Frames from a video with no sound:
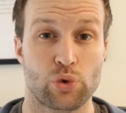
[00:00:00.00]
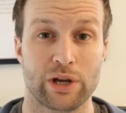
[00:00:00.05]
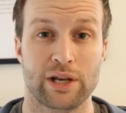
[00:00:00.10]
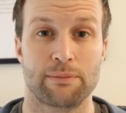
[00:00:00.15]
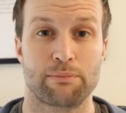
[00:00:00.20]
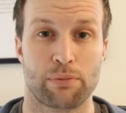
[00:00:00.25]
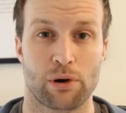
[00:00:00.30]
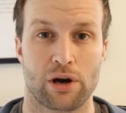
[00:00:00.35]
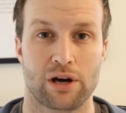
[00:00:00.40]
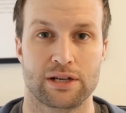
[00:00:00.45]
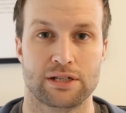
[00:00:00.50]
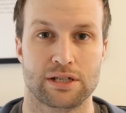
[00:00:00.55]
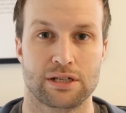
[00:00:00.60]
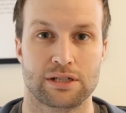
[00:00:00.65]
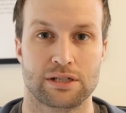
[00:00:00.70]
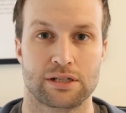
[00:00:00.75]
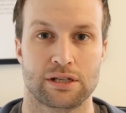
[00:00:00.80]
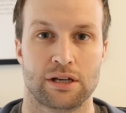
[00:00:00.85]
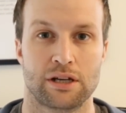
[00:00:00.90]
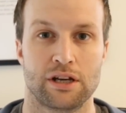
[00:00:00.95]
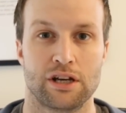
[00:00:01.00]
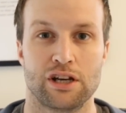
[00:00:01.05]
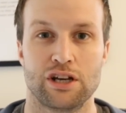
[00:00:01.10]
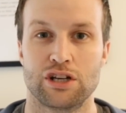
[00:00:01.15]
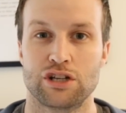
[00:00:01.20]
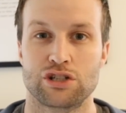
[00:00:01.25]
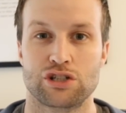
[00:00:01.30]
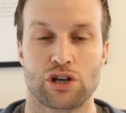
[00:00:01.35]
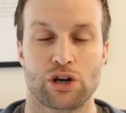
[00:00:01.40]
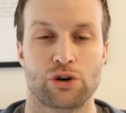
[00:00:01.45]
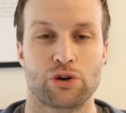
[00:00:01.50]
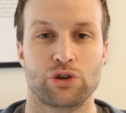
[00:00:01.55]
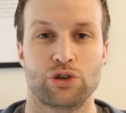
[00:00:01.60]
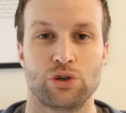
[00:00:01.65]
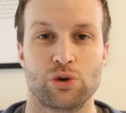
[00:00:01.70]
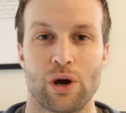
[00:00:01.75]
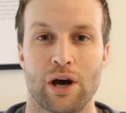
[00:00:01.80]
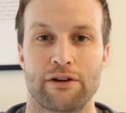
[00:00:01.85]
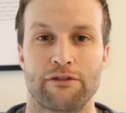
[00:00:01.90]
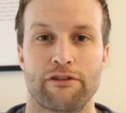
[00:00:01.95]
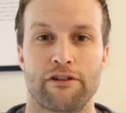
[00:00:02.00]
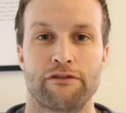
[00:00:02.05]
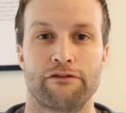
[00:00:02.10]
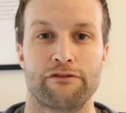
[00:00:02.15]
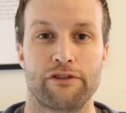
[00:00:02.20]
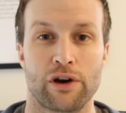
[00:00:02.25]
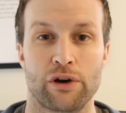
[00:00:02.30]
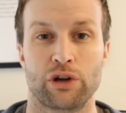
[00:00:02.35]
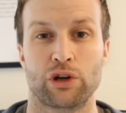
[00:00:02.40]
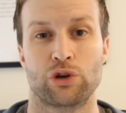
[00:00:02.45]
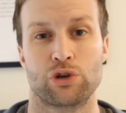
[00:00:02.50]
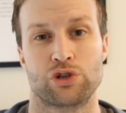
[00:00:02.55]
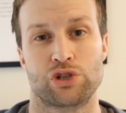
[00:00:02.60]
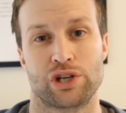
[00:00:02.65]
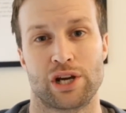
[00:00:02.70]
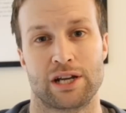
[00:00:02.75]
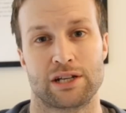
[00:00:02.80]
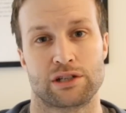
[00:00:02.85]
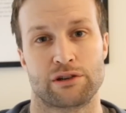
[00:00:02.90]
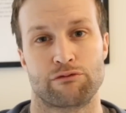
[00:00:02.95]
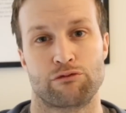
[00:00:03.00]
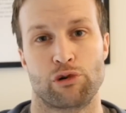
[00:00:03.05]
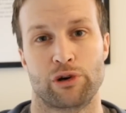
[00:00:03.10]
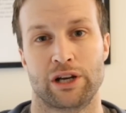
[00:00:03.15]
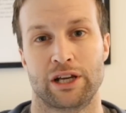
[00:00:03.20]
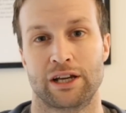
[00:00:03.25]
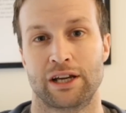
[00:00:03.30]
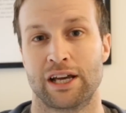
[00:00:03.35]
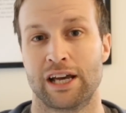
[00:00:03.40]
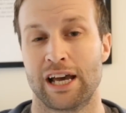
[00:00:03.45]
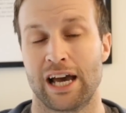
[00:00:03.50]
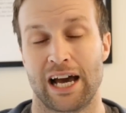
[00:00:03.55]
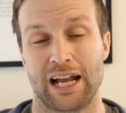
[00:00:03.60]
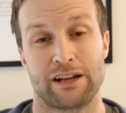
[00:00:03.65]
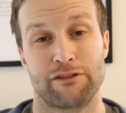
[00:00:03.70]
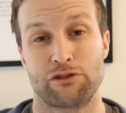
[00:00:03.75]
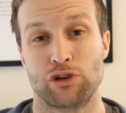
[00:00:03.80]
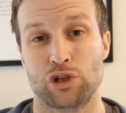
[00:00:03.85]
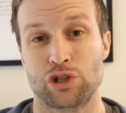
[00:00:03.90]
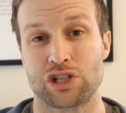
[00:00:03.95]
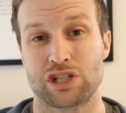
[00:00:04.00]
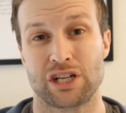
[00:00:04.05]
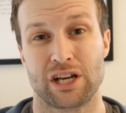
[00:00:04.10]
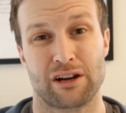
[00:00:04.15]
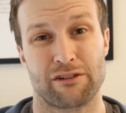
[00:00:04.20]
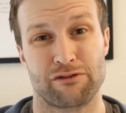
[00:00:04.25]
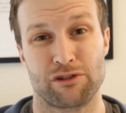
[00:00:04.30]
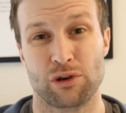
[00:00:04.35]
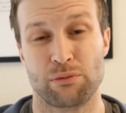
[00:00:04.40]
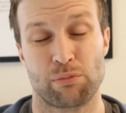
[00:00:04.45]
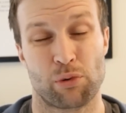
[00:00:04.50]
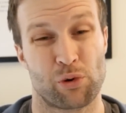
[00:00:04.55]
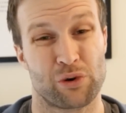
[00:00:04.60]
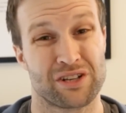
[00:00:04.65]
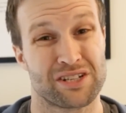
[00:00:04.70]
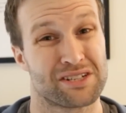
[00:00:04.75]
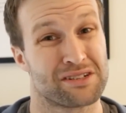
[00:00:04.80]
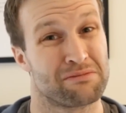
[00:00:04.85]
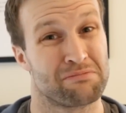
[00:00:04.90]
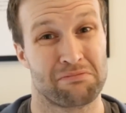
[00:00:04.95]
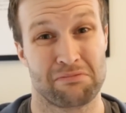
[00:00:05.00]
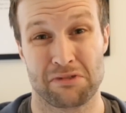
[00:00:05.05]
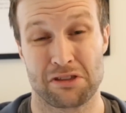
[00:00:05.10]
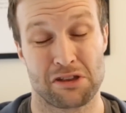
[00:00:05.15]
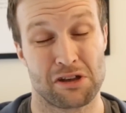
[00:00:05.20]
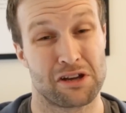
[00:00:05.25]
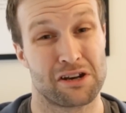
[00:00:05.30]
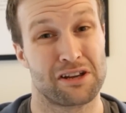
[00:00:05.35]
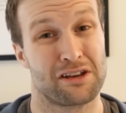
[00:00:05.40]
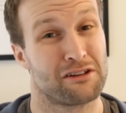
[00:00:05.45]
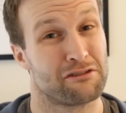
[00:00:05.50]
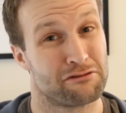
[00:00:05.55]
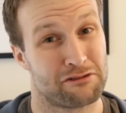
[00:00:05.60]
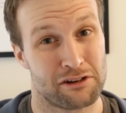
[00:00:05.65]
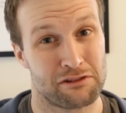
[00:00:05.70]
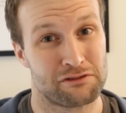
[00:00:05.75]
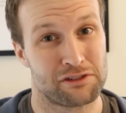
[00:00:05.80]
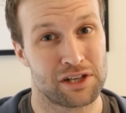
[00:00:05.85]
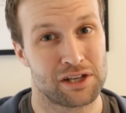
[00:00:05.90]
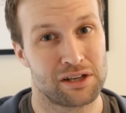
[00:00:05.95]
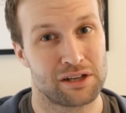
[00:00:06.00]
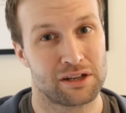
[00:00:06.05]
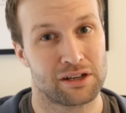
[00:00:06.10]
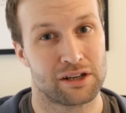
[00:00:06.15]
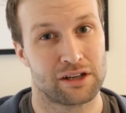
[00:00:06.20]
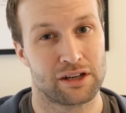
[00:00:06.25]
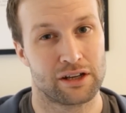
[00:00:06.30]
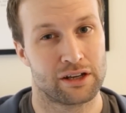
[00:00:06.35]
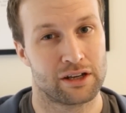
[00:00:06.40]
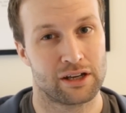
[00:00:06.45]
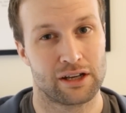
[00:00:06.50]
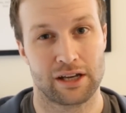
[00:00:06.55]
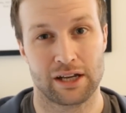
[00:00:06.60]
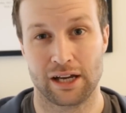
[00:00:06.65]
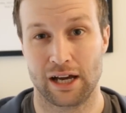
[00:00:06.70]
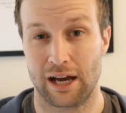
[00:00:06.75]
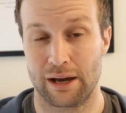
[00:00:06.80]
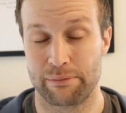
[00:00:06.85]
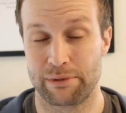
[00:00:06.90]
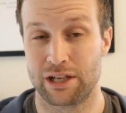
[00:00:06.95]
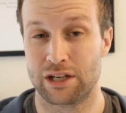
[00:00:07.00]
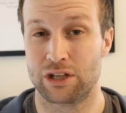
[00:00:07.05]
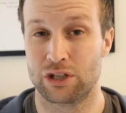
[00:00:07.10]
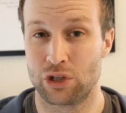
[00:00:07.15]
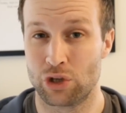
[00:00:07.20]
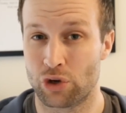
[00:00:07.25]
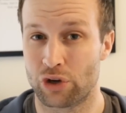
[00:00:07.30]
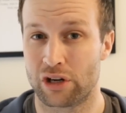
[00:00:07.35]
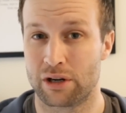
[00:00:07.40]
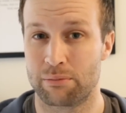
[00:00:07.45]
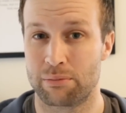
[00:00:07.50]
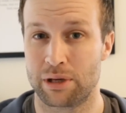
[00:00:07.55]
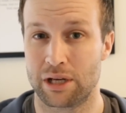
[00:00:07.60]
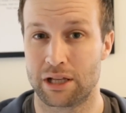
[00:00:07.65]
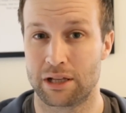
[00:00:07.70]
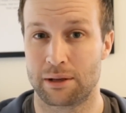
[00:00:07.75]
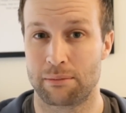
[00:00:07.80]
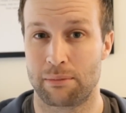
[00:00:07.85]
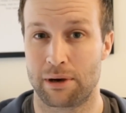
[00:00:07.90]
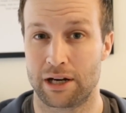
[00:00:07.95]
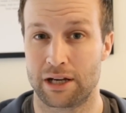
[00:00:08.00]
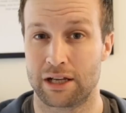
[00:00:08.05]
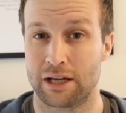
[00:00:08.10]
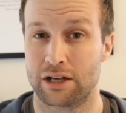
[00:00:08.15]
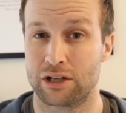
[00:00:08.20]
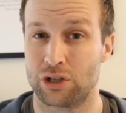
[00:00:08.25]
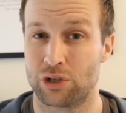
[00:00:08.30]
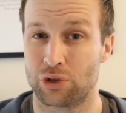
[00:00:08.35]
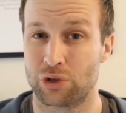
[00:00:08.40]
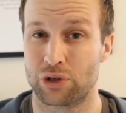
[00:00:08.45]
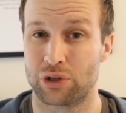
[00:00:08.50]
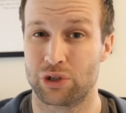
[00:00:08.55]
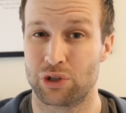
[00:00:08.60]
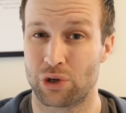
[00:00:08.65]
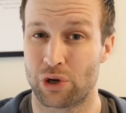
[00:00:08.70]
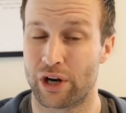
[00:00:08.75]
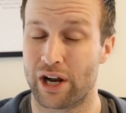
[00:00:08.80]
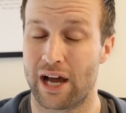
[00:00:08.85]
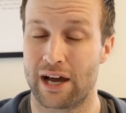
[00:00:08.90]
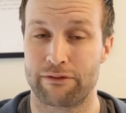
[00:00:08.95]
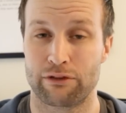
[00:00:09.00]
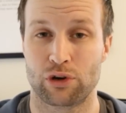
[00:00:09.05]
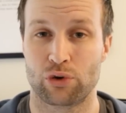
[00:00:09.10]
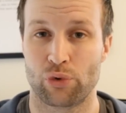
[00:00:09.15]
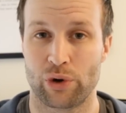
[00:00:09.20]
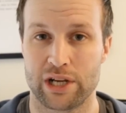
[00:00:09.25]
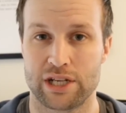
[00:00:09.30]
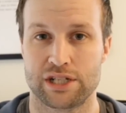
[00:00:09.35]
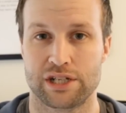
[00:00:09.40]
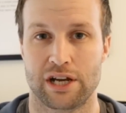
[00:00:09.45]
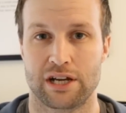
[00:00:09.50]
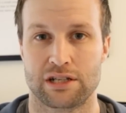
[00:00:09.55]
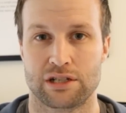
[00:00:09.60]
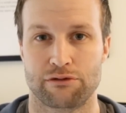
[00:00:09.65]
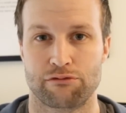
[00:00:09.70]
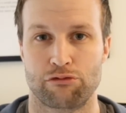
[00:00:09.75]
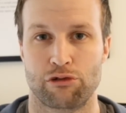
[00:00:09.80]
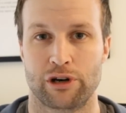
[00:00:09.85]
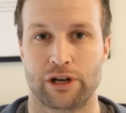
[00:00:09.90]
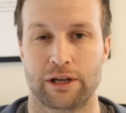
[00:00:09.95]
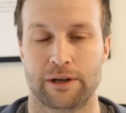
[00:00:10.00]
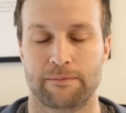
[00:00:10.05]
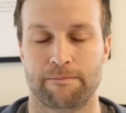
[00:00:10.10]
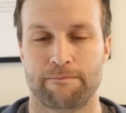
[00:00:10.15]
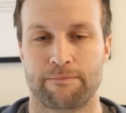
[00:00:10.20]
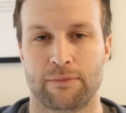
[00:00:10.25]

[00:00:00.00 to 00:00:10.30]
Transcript: prizes. So you have a very good chance of winning. And if you just get a few points, 30, 50, I mean, you're going to be in the money, and you're going to have a great chance of winning.